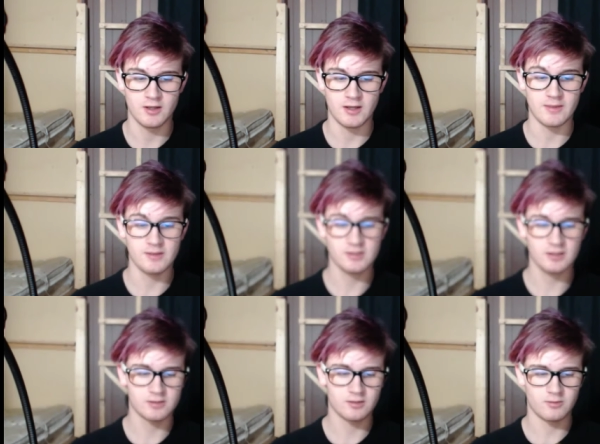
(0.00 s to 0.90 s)
And this layer
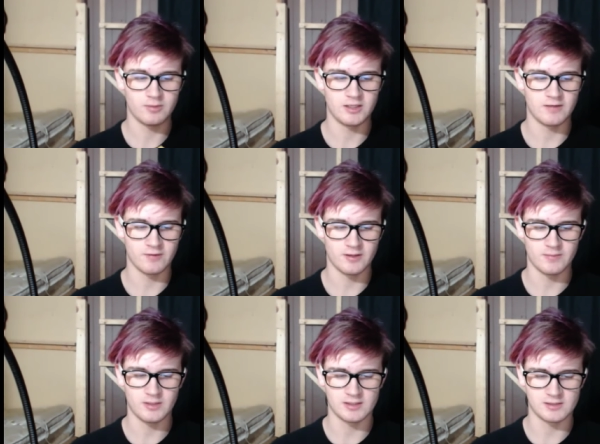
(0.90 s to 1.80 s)
is a little bit different
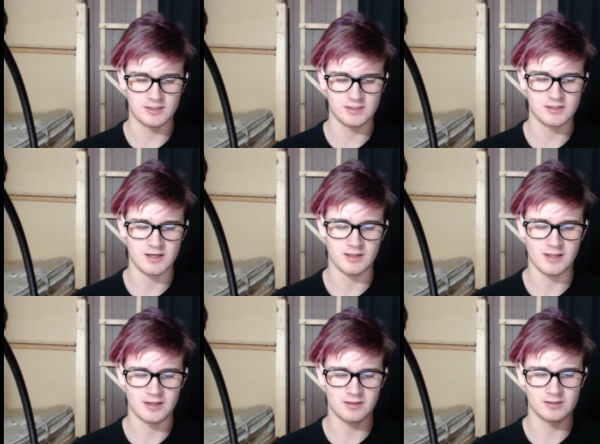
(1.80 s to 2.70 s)
because it's not
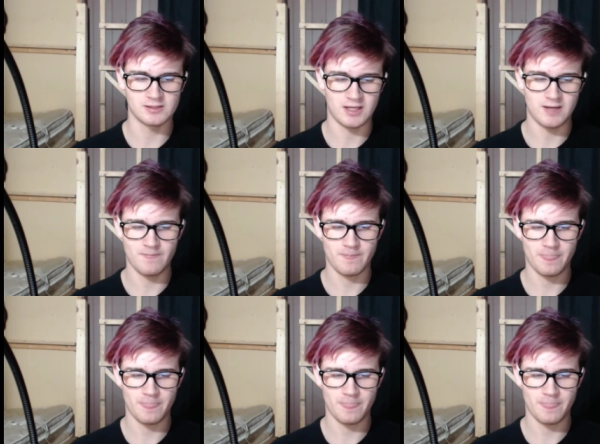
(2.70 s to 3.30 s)
like the same.